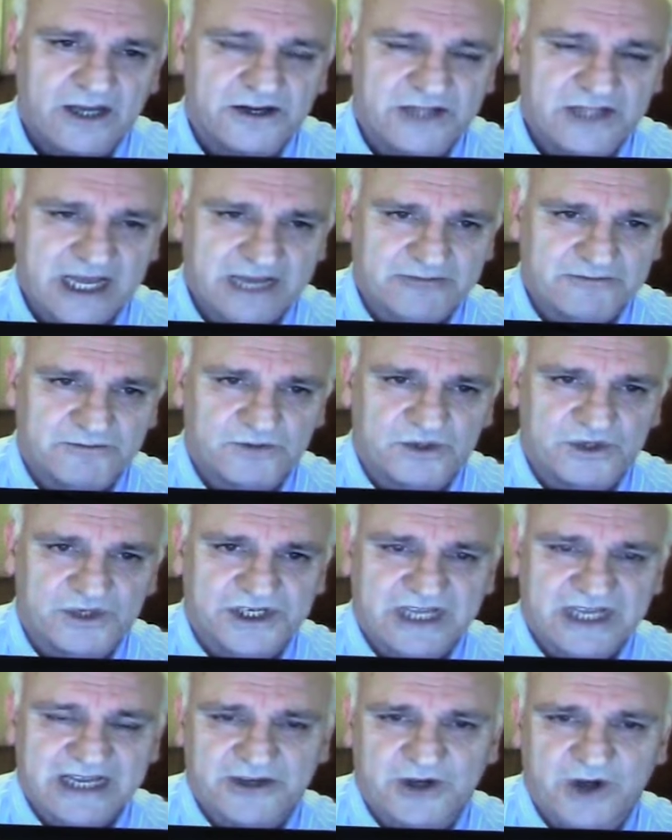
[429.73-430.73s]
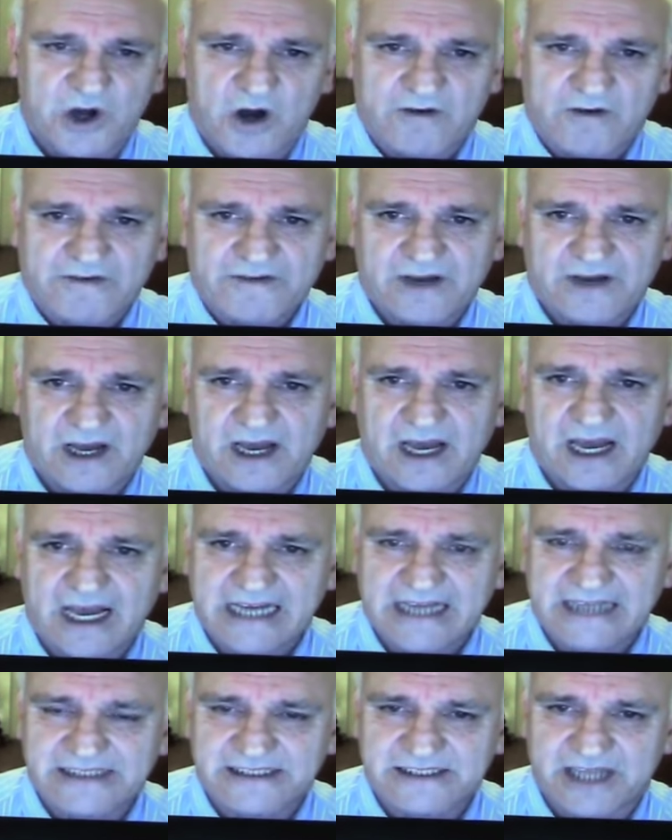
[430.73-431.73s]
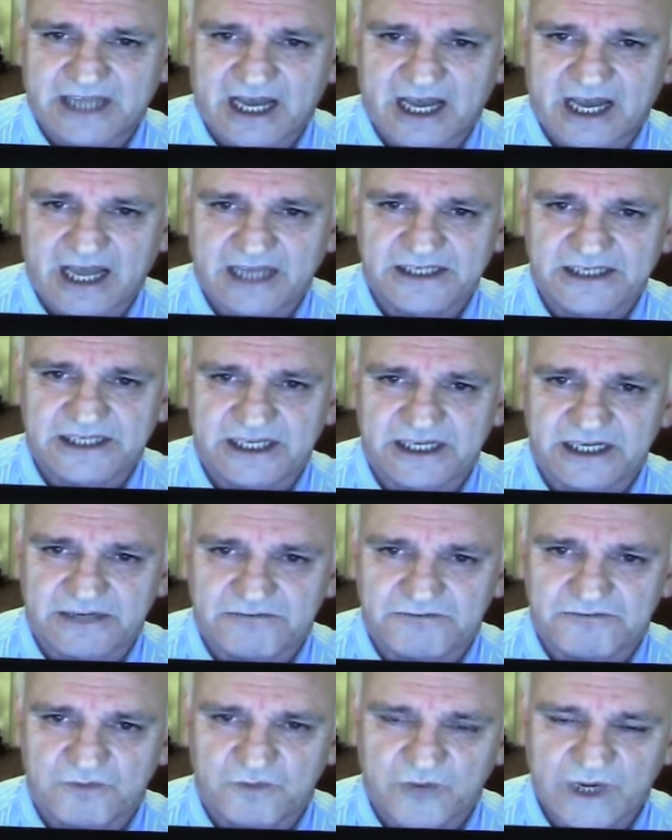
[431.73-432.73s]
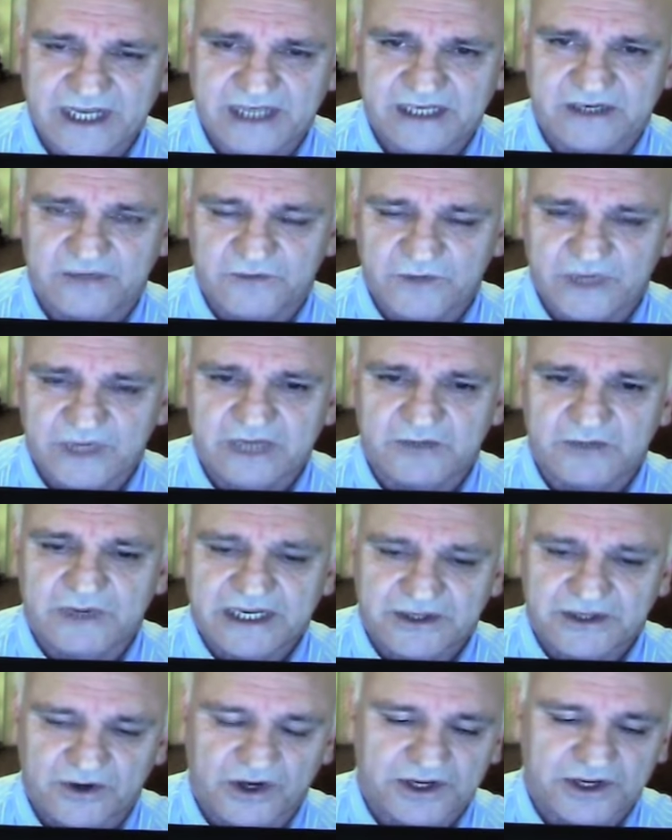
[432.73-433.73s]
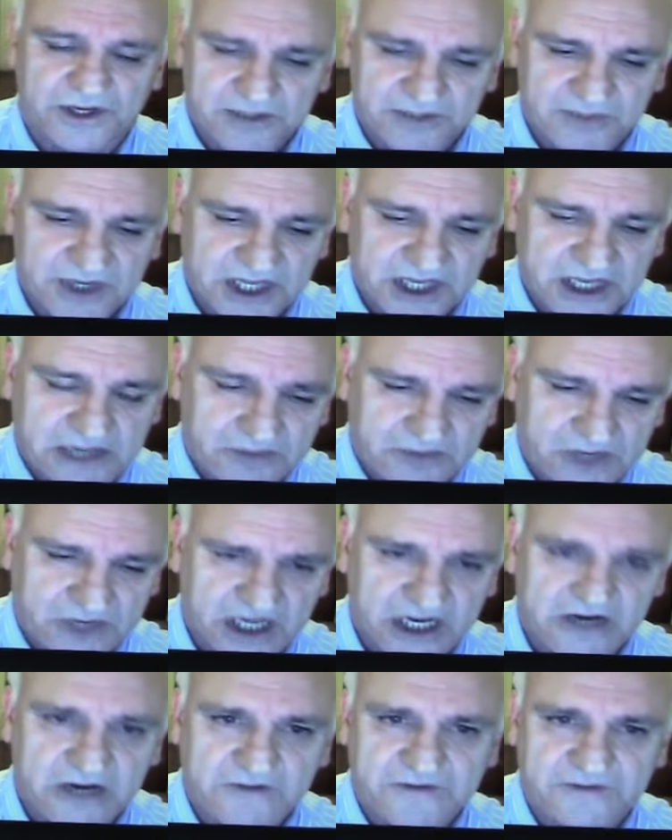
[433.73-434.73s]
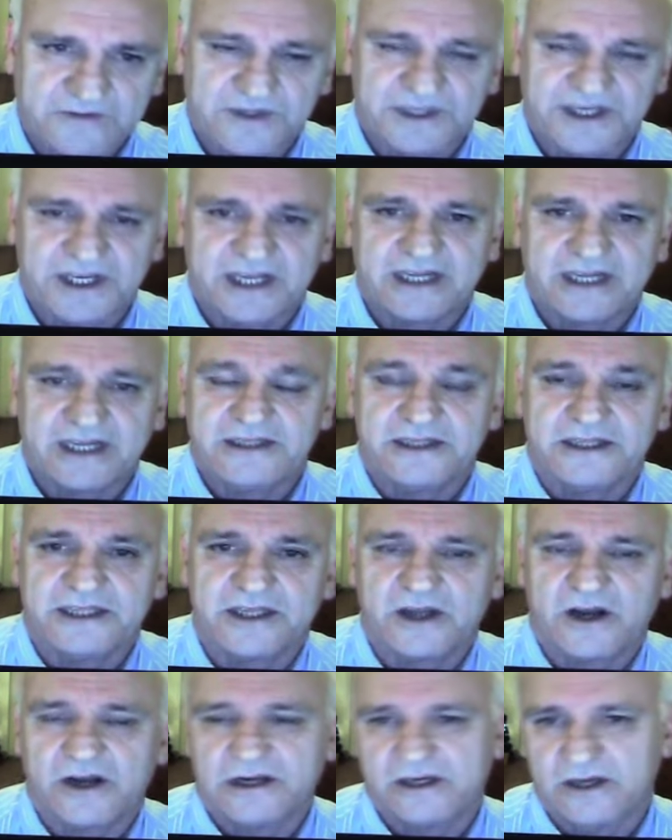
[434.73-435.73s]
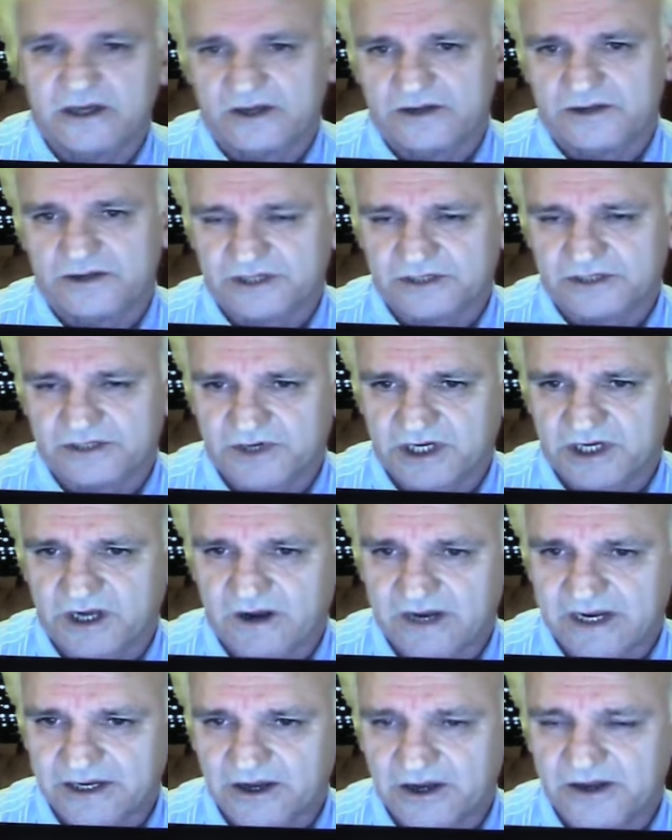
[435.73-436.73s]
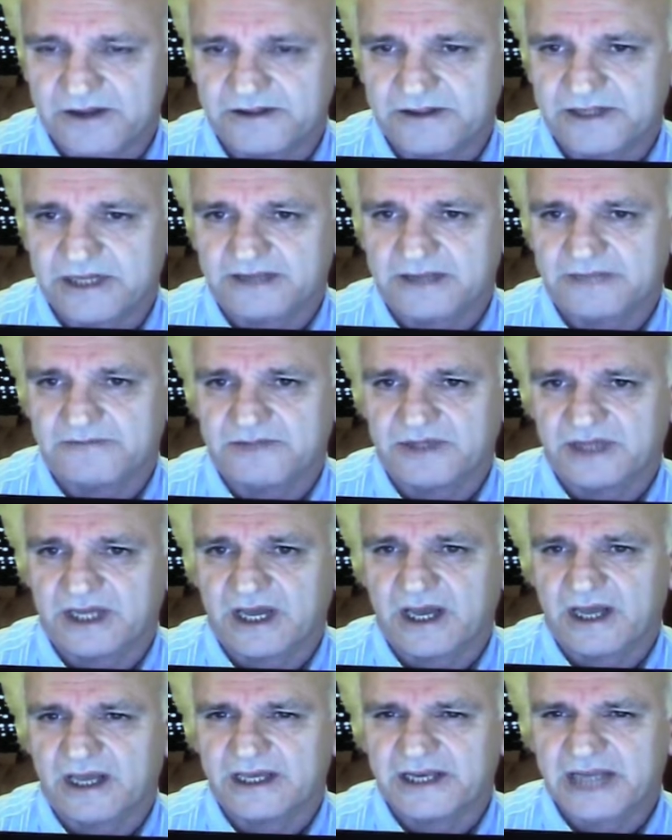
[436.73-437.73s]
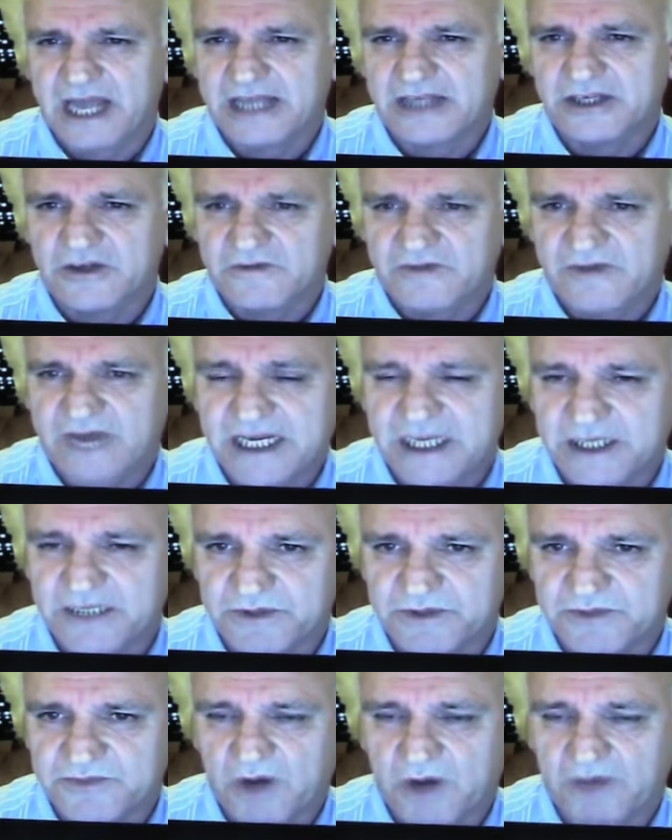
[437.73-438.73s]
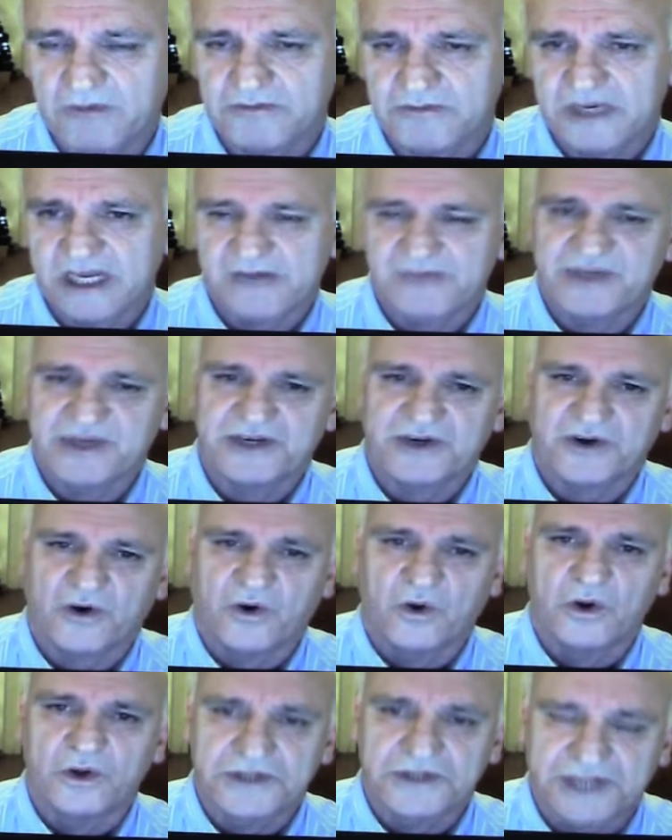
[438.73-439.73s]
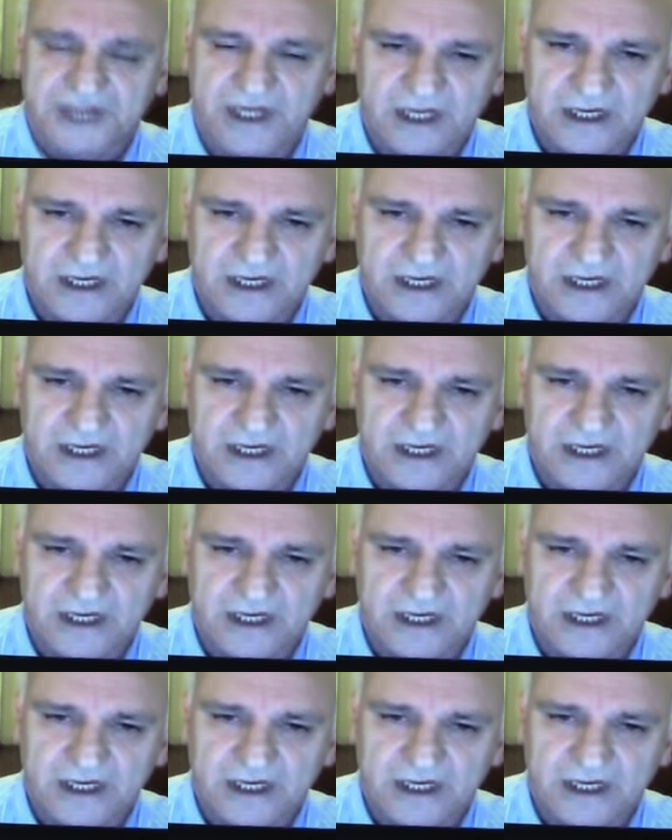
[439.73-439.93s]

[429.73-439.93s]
Now that was sent off, and as the weeks and weeks went on, it became clear from the digging that the archaeologists were carrying out that in actual fact it was probably a bit old